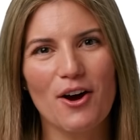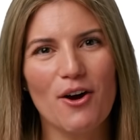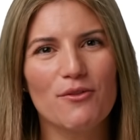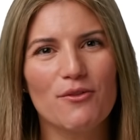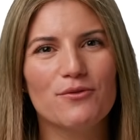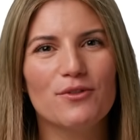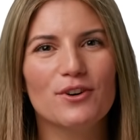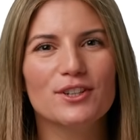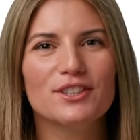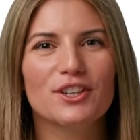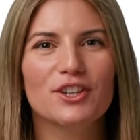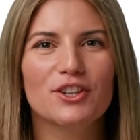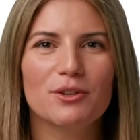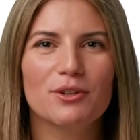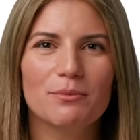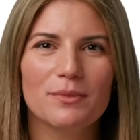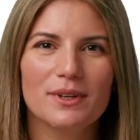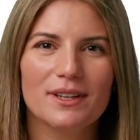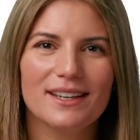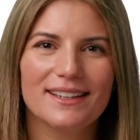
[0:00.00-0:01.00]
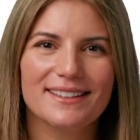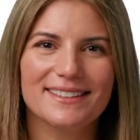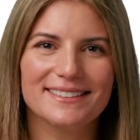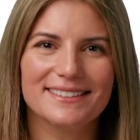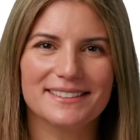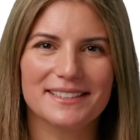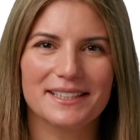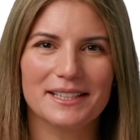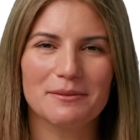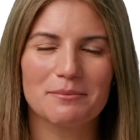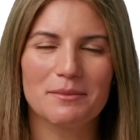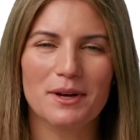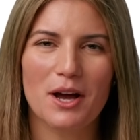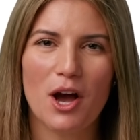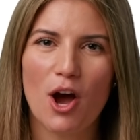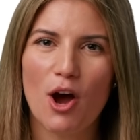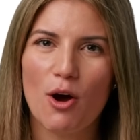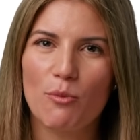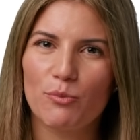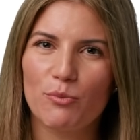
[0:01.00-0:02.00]
For the community team,
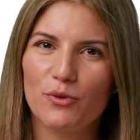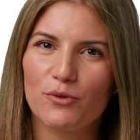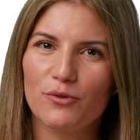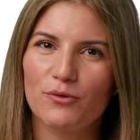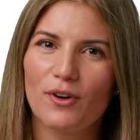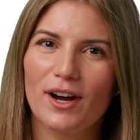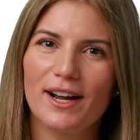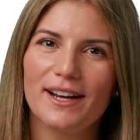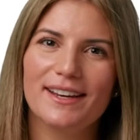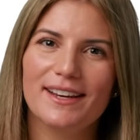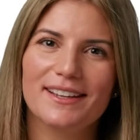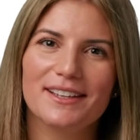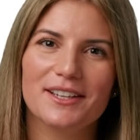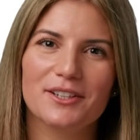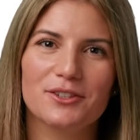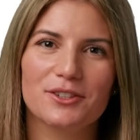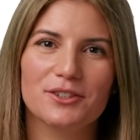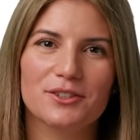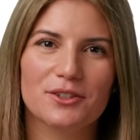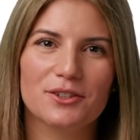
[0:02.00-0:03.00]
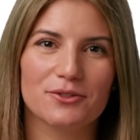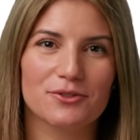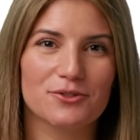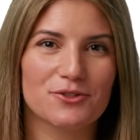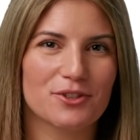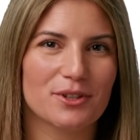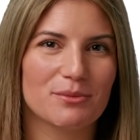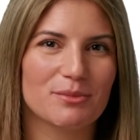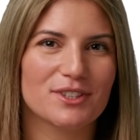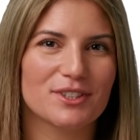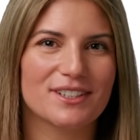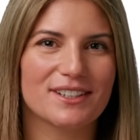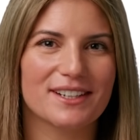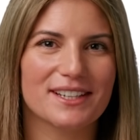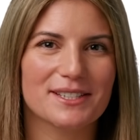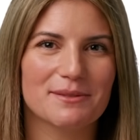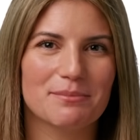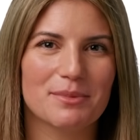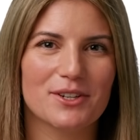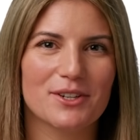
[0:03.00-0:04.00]
providing a good contributor
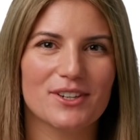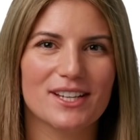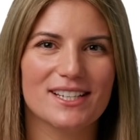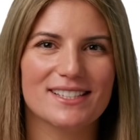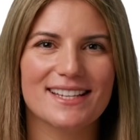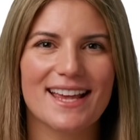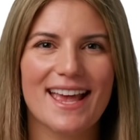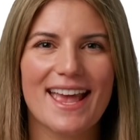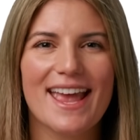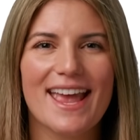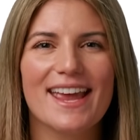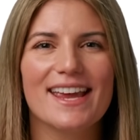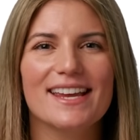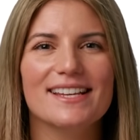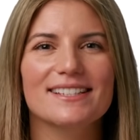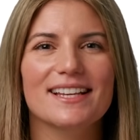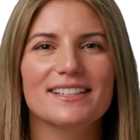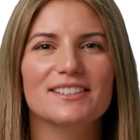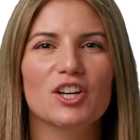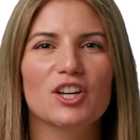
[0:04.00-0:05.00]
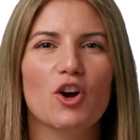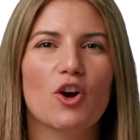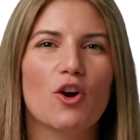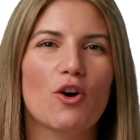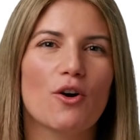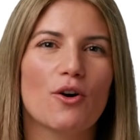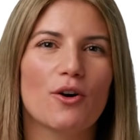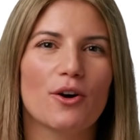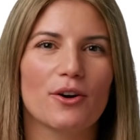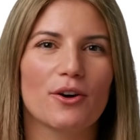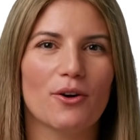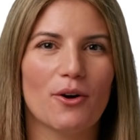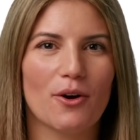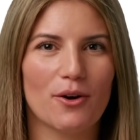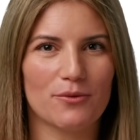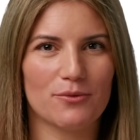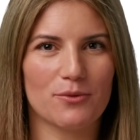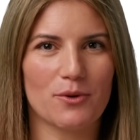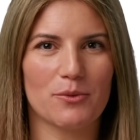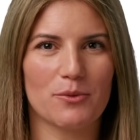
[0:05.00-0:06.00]
experience is at the core
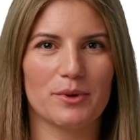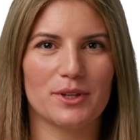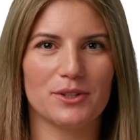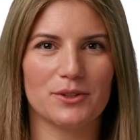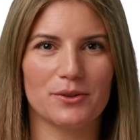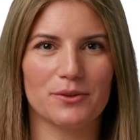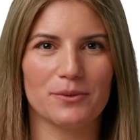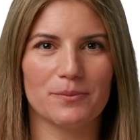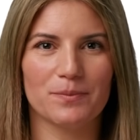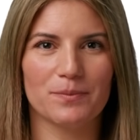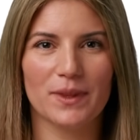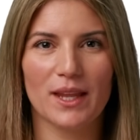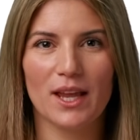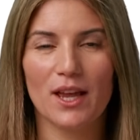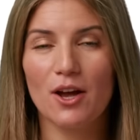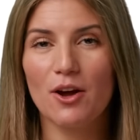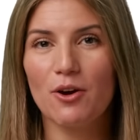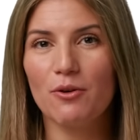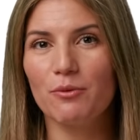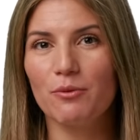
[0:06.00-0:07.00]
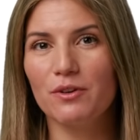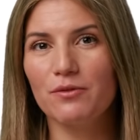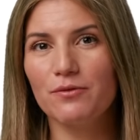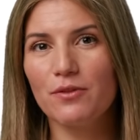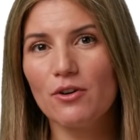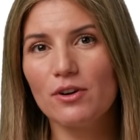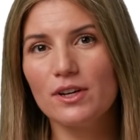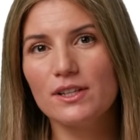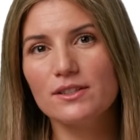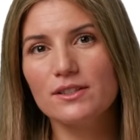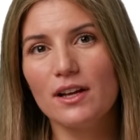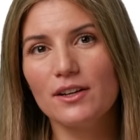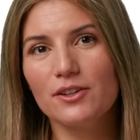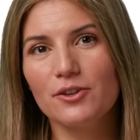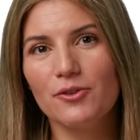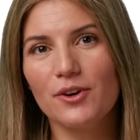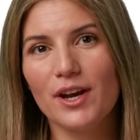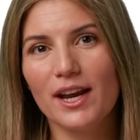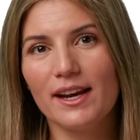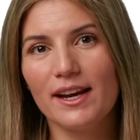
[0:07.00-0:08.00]
of what we do. We focus on
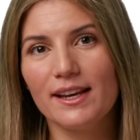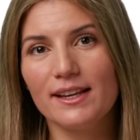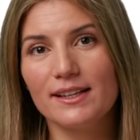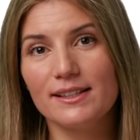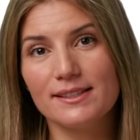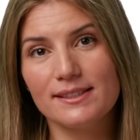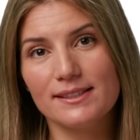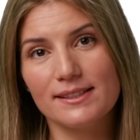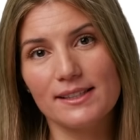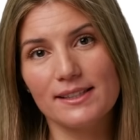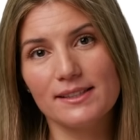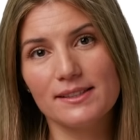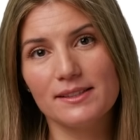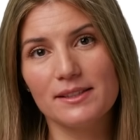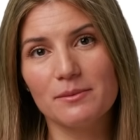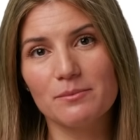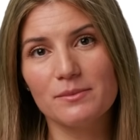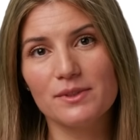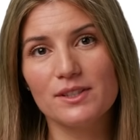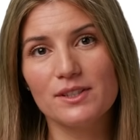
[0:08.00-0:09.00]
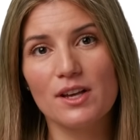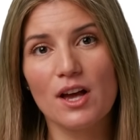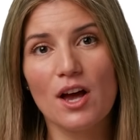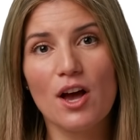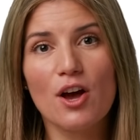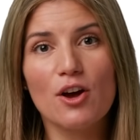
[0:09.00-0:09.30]
creating systems,